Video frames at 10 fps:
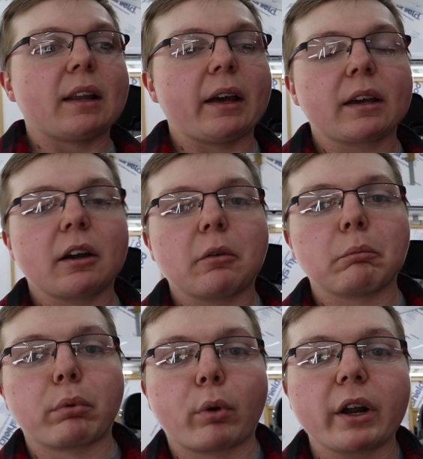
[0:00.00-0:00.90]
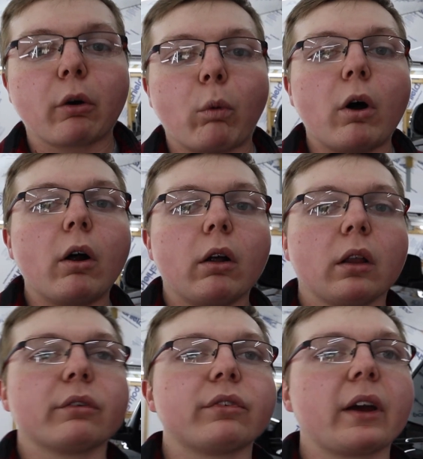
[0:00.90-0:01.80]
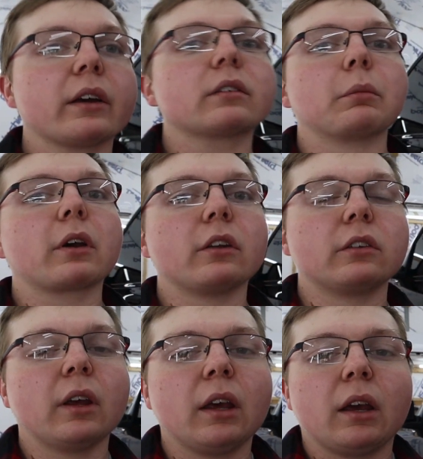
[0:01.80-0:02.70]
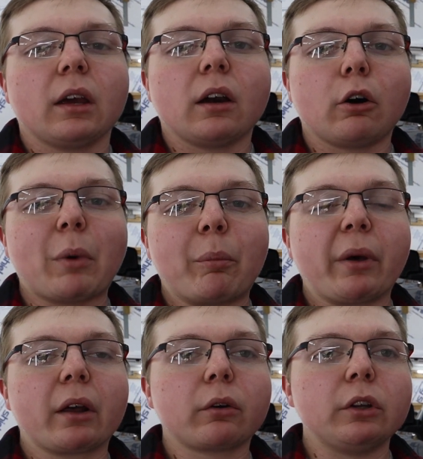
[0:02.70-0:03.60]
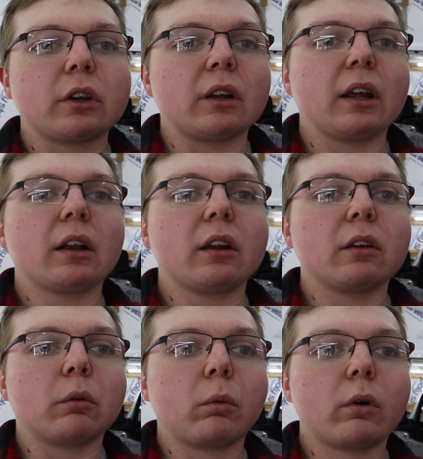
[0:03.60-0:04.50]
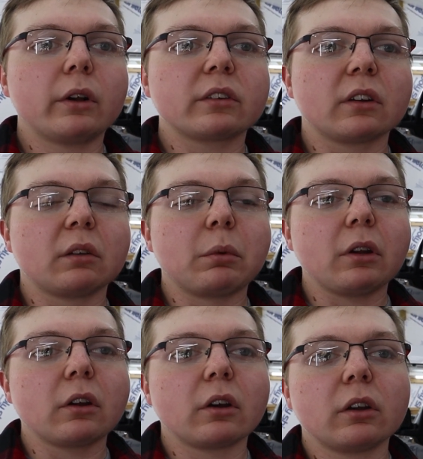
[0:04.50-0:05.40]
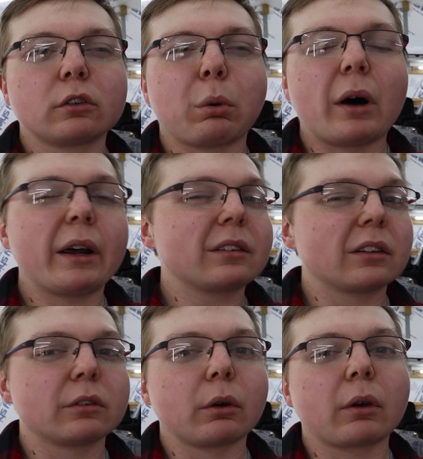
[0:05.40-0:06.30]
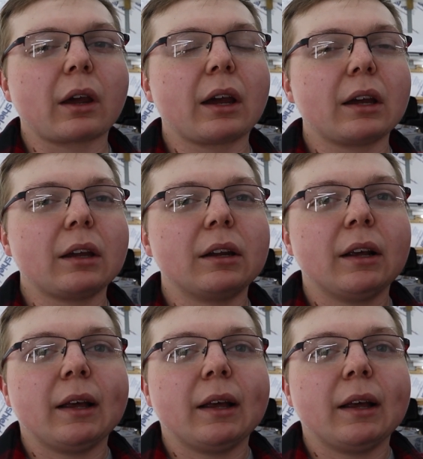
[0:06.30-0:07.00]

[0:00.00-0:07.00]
like brick wall effect, because on my pedal you could hit it once and it'd be good, twice is okay,